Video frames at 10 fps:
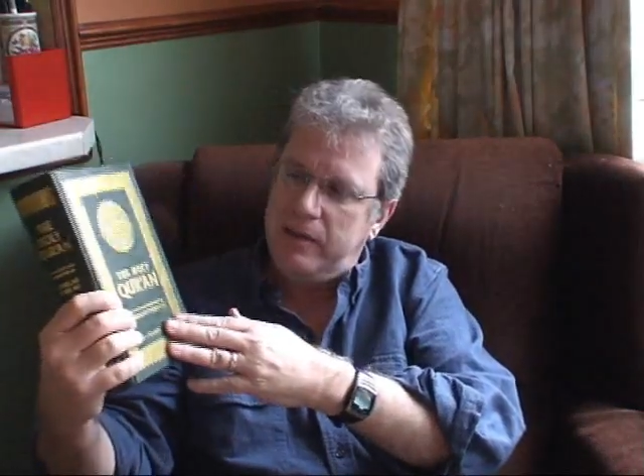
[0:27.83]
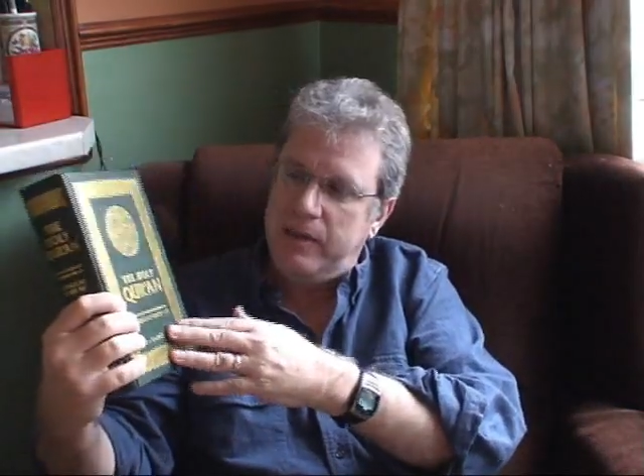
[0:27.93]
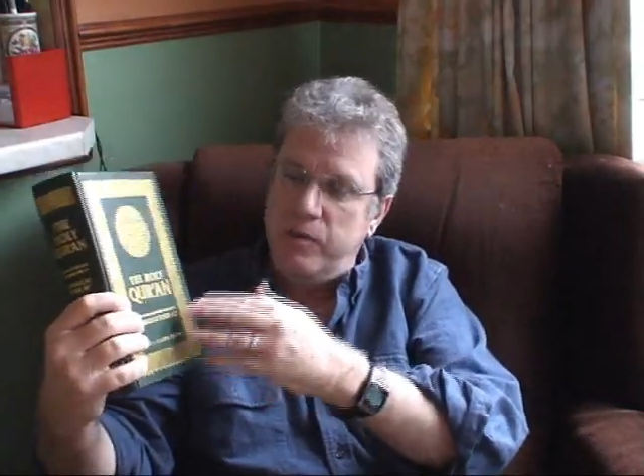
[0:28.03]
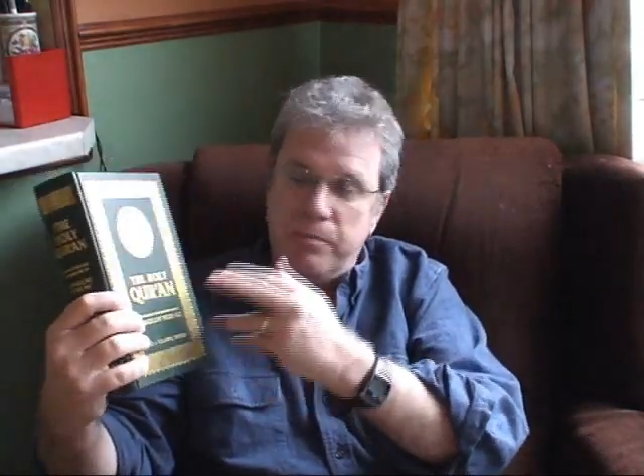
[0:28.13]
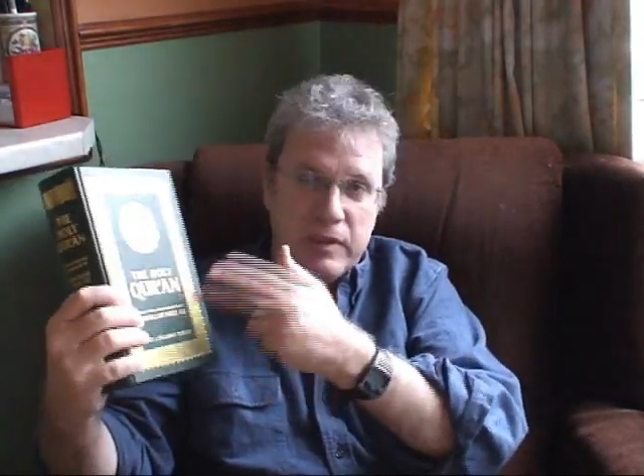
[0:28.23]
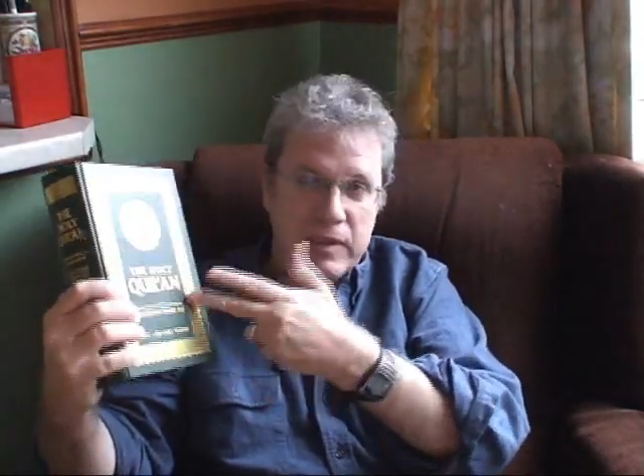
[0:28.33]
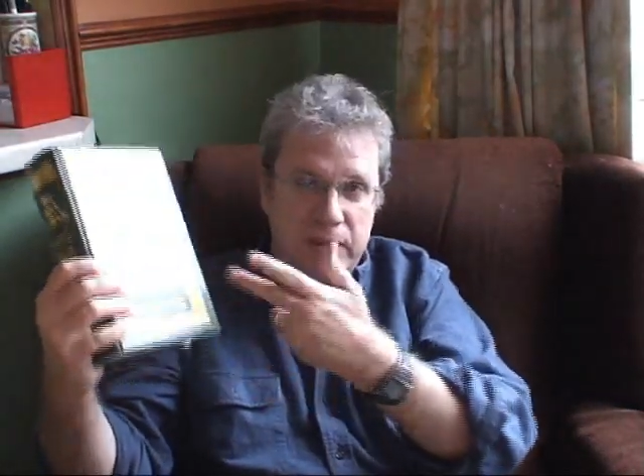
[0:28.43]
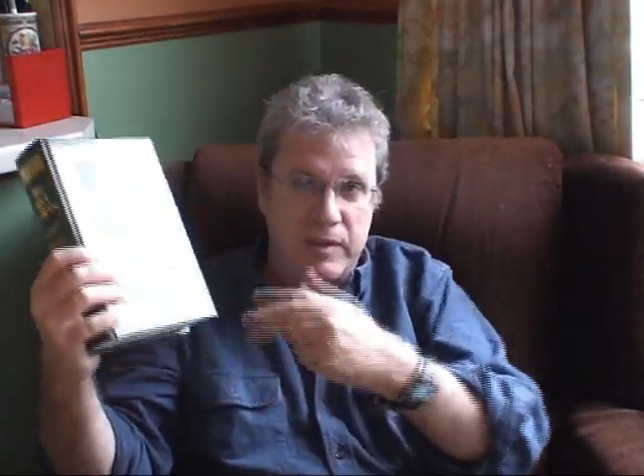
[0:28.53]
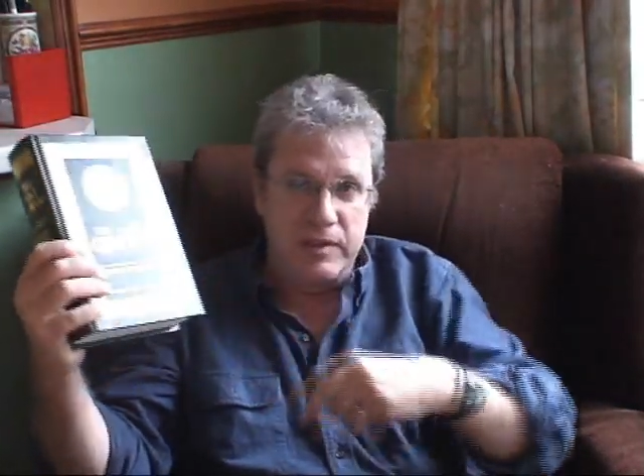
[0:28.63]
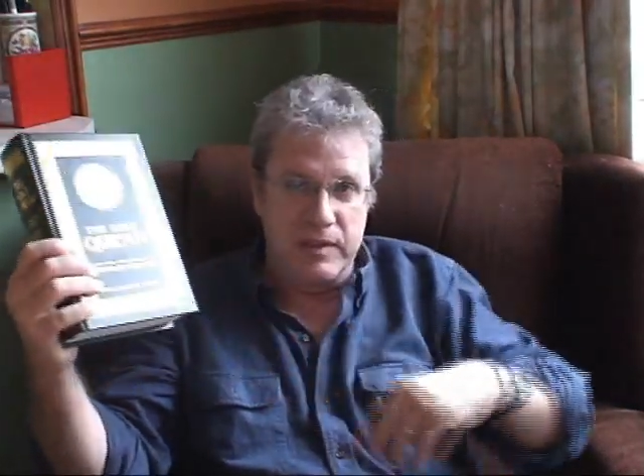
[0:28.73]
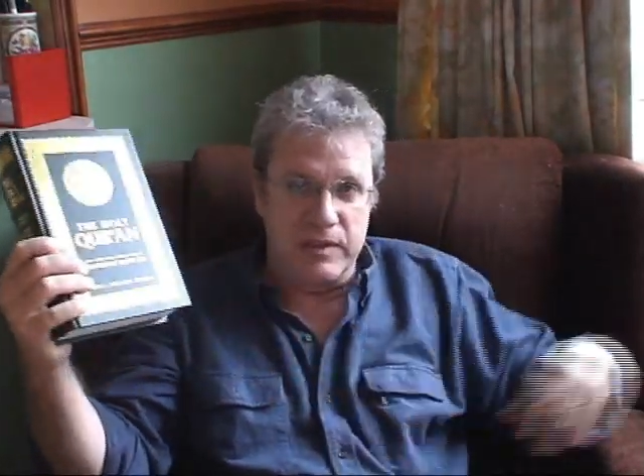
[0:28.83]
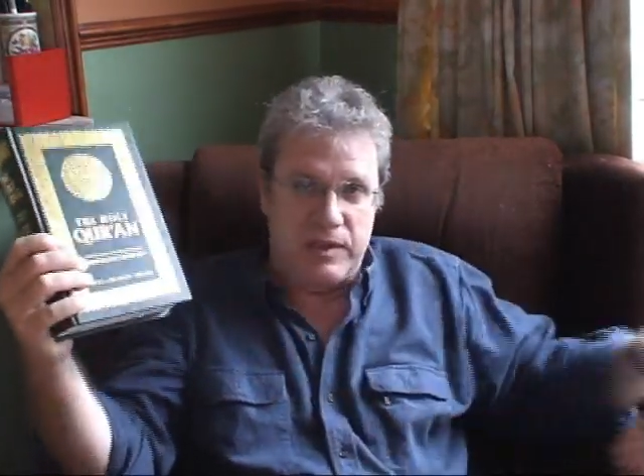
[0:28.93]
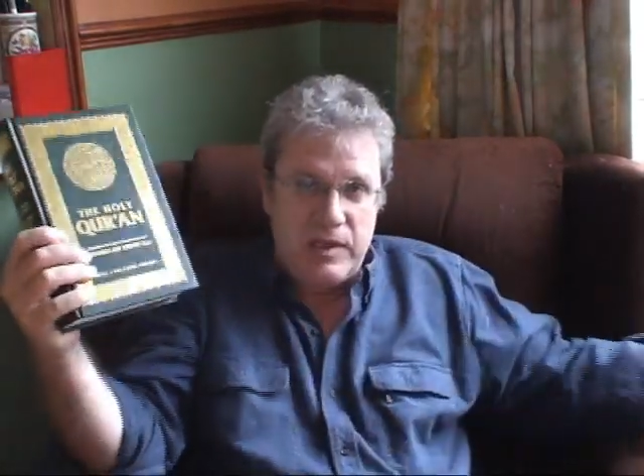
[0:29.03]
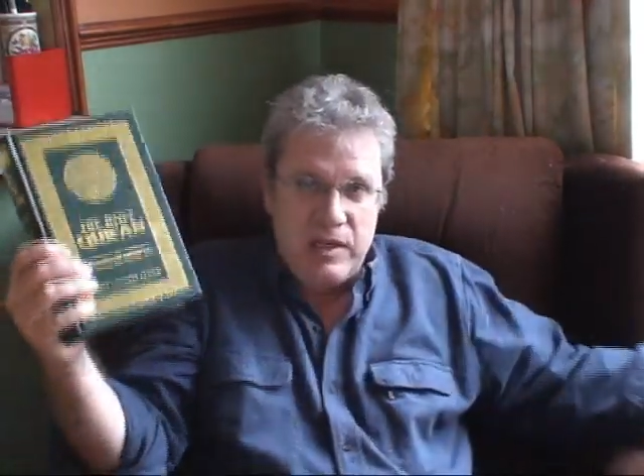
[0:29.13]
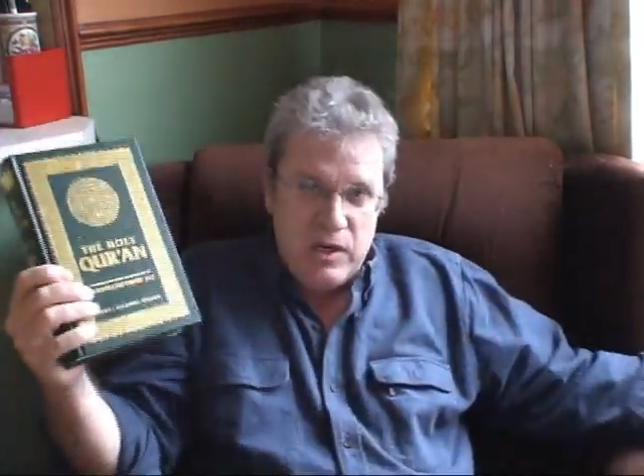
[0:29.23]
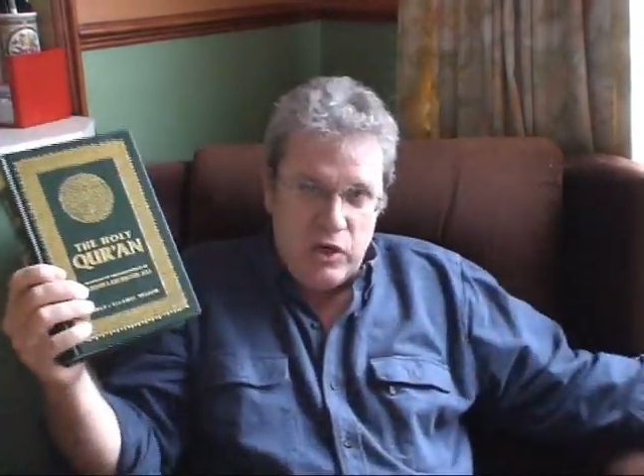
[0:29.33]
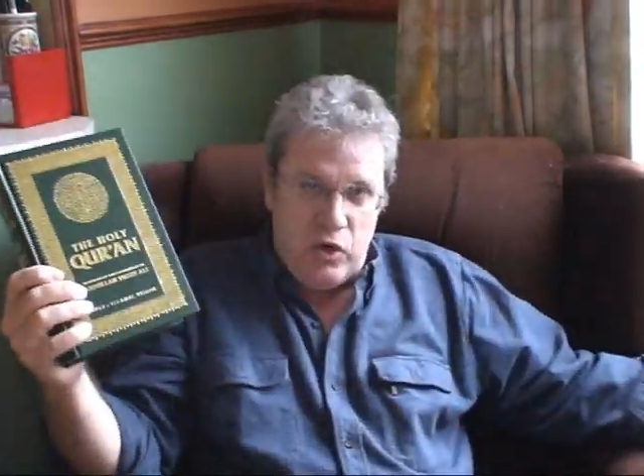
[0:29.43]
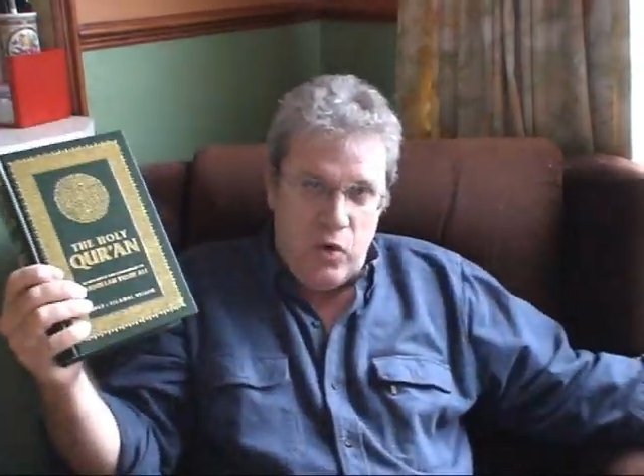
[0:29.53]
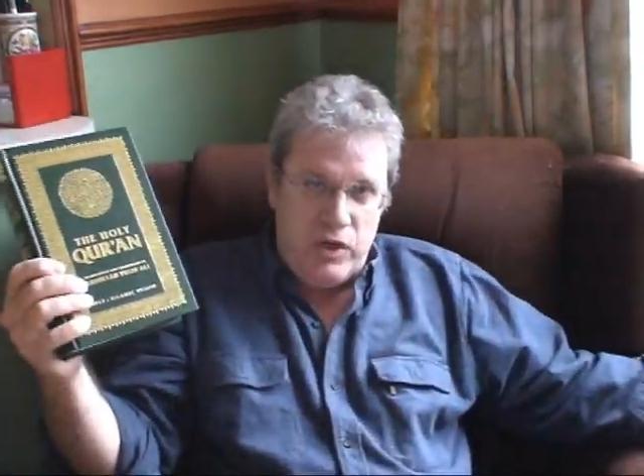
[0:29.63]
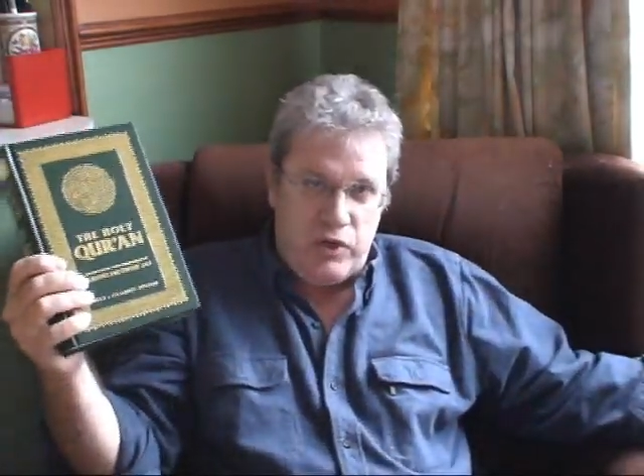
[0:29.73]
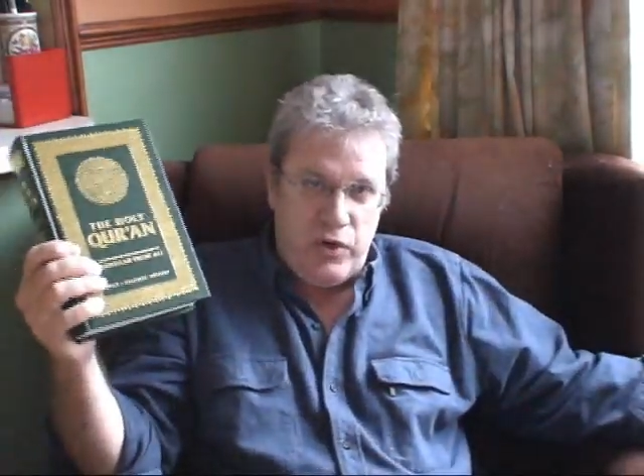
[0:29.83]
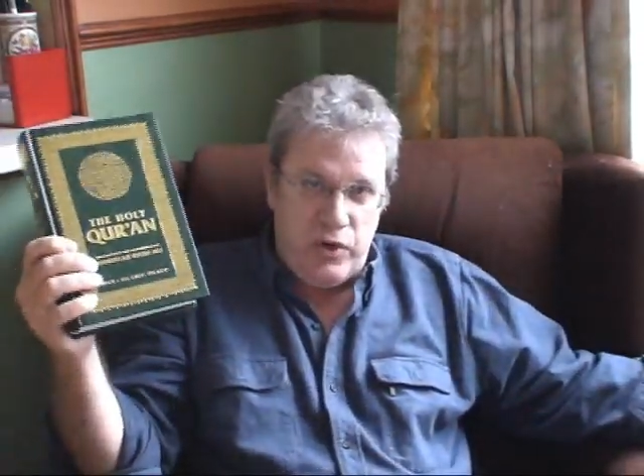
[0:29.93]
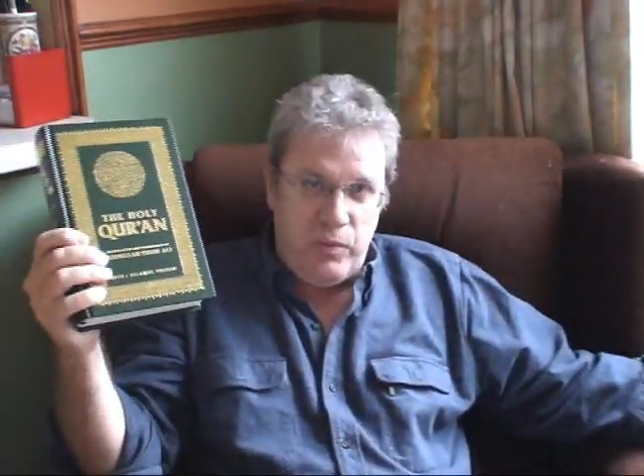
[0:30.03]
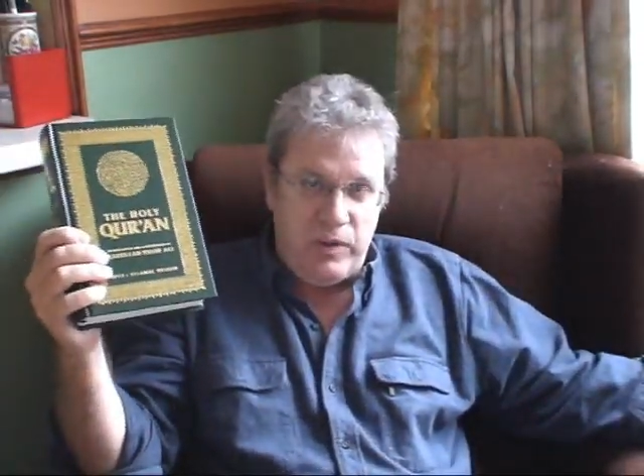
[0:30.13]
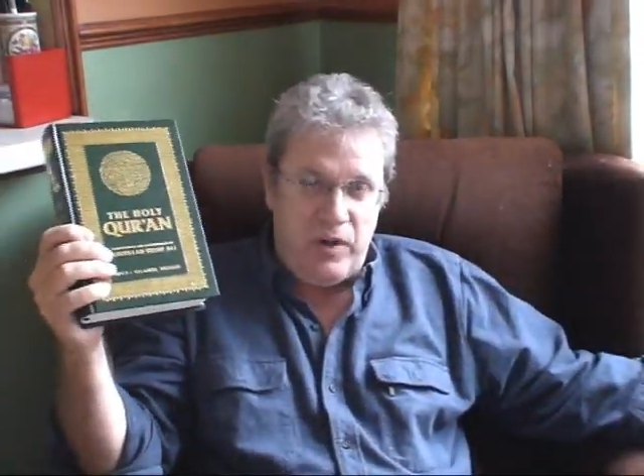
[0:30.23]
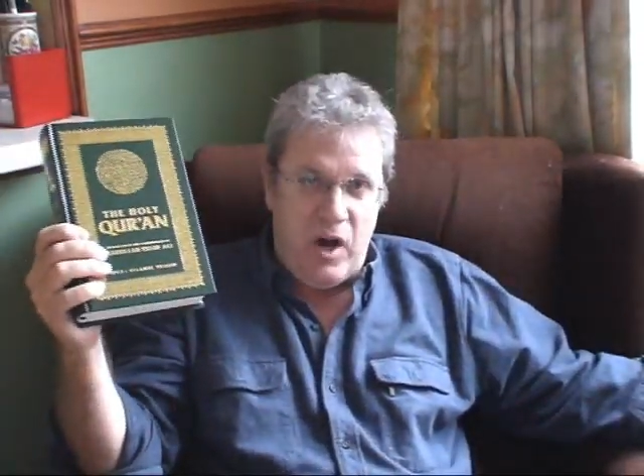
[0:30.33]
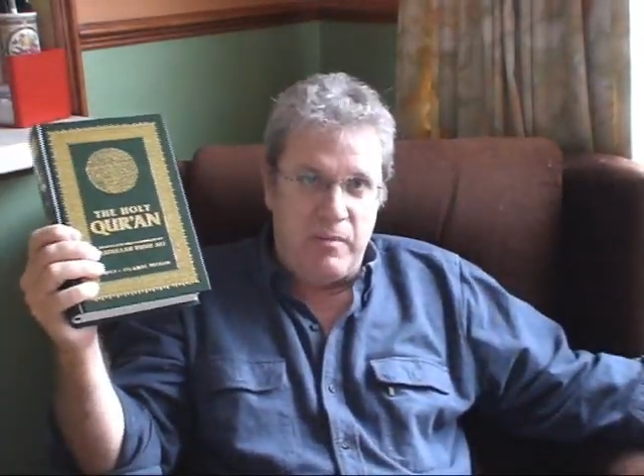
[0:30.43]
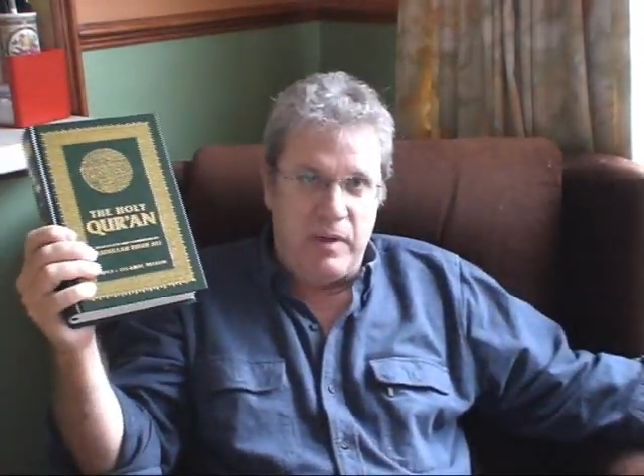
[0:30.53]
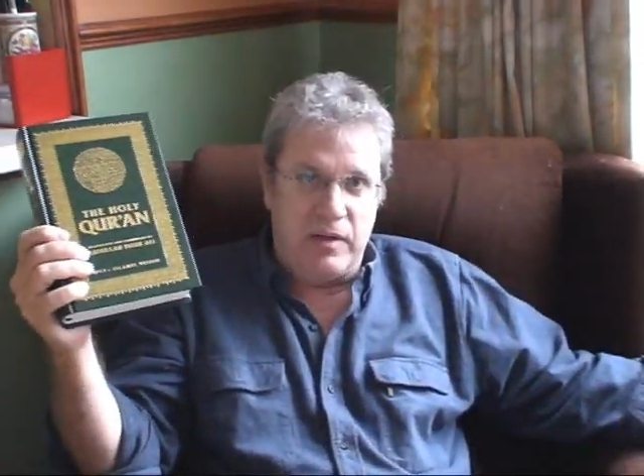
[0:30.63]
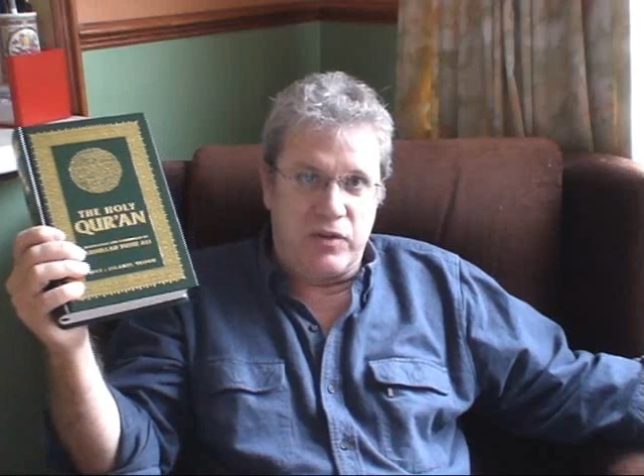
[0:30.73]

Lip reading: And you believe that this is co-eternal with God.